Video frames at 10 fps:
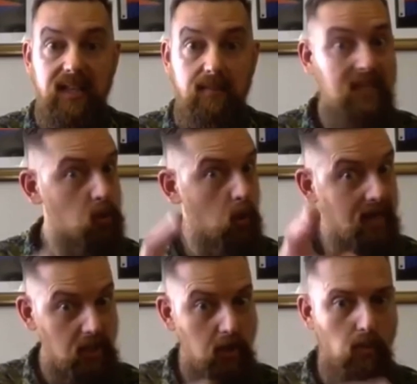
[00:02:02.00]

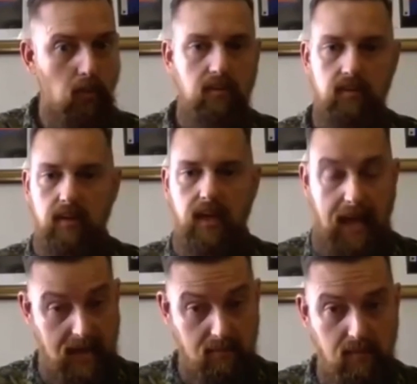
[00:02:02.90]
betrayed you
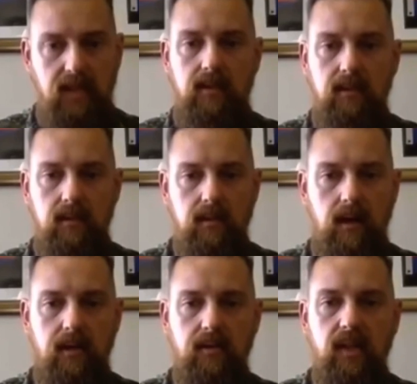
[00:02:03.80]
and me
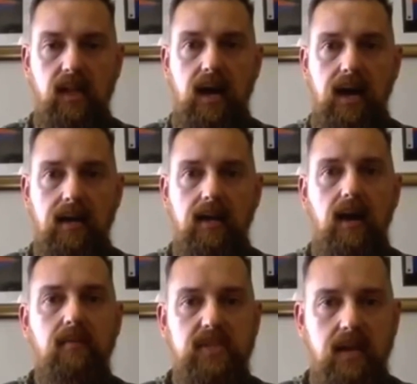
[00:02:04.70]
under the lie
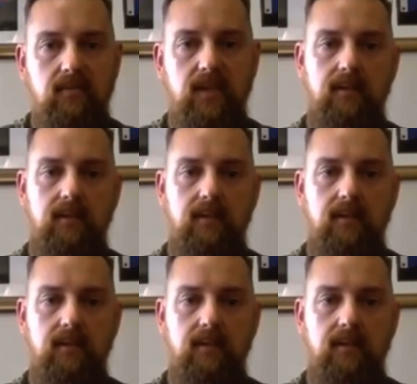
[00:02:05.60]
of safety.